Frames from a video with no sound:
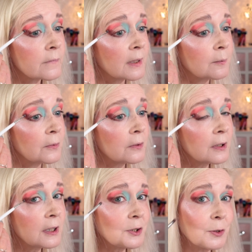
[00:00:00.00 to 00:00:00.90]
And I'm not
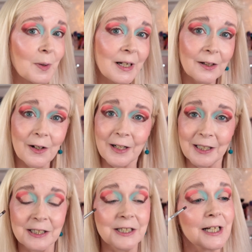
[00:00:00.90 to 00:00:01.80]
going to do wing liner
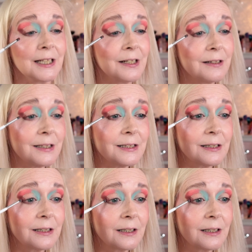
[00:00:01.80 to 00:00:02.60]
today, guys.